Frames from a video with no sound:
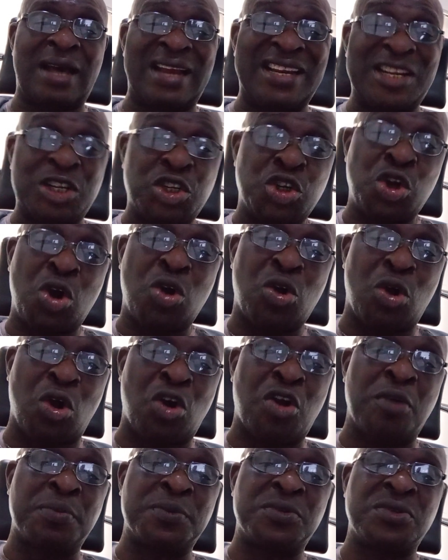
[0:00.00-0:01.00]
and he's not
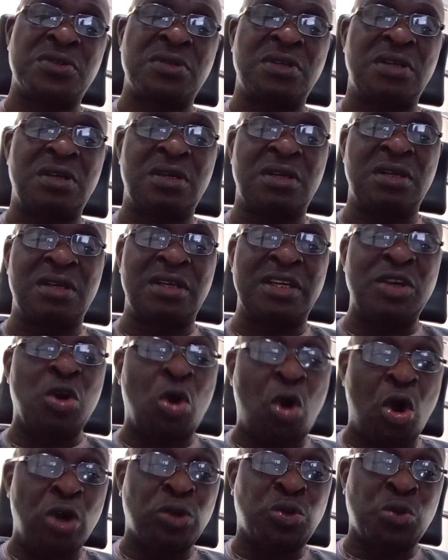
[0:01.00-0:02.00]
corrupt, he
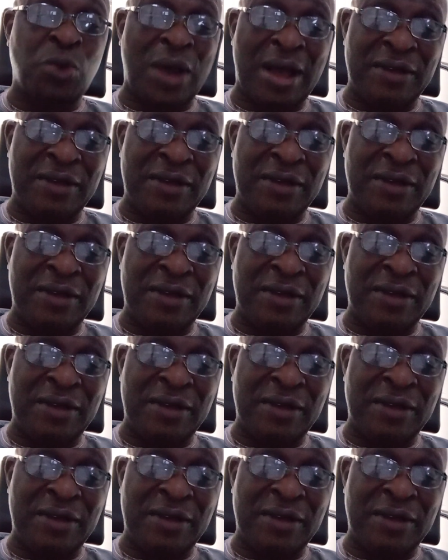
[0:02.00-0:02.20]
ought to